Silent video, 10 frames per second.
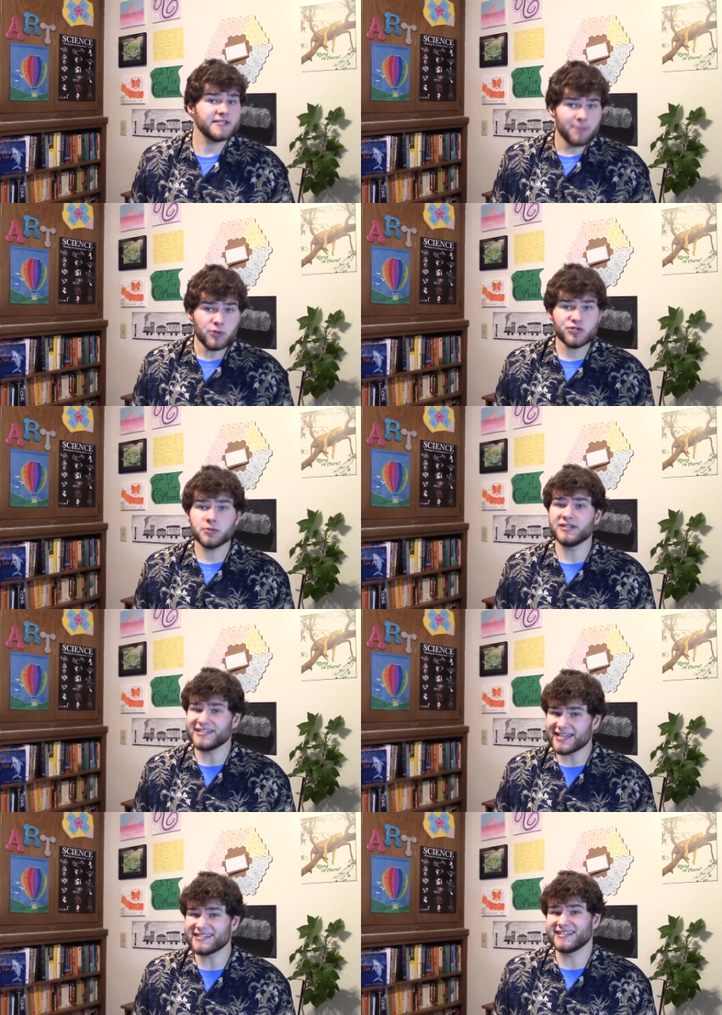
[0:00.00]
exposure and
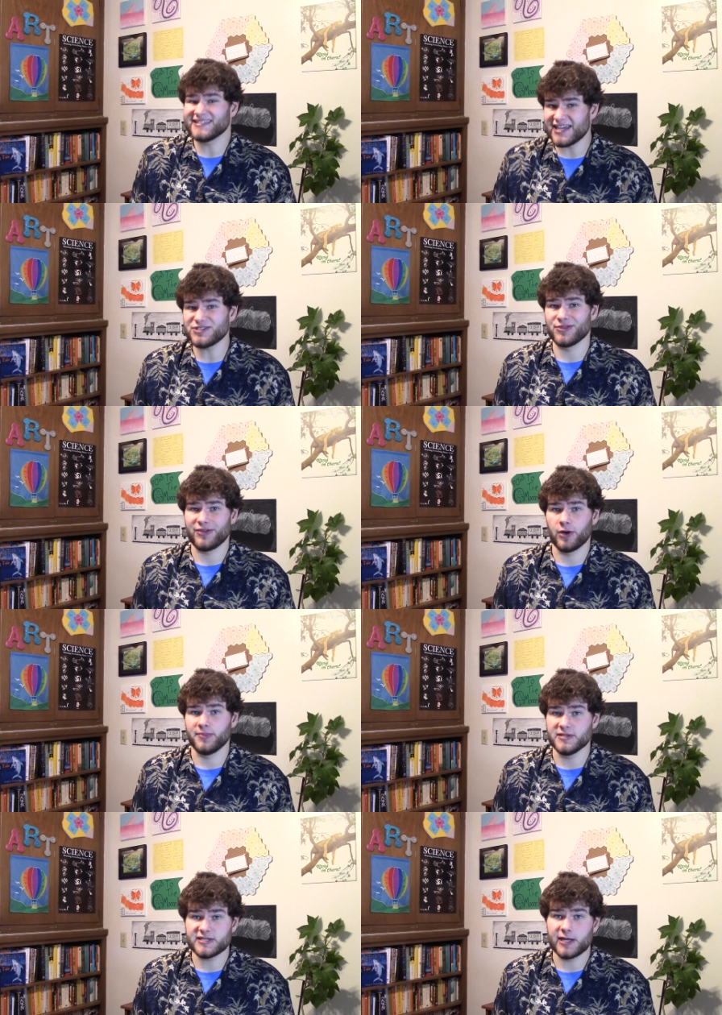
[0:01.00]
desensitization
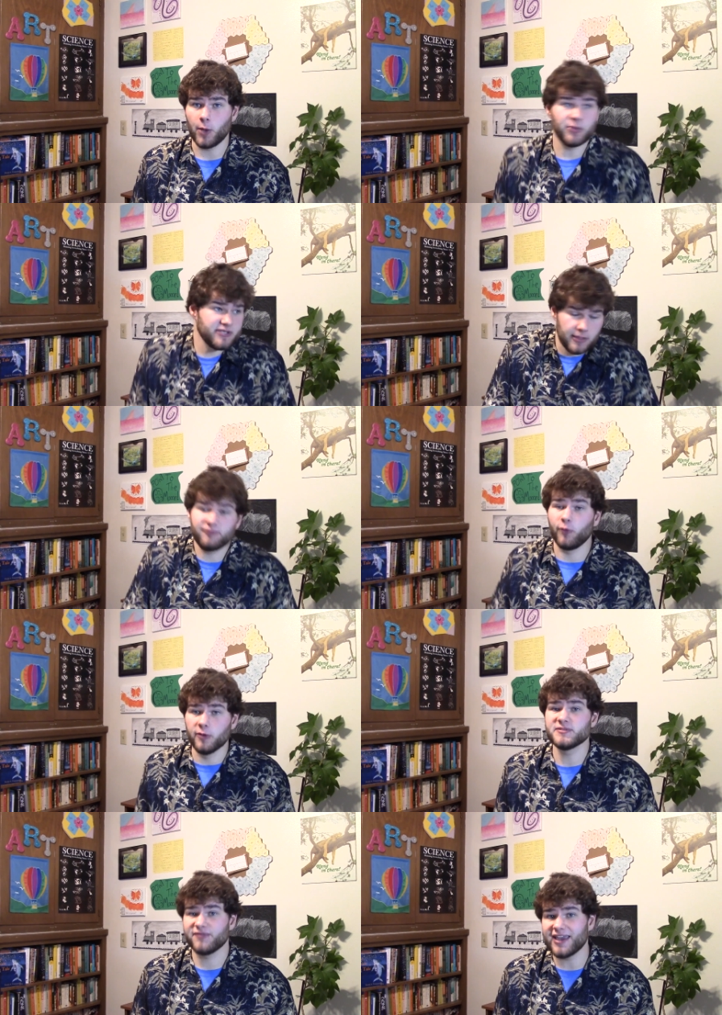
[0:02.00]
therapies can help with some forms of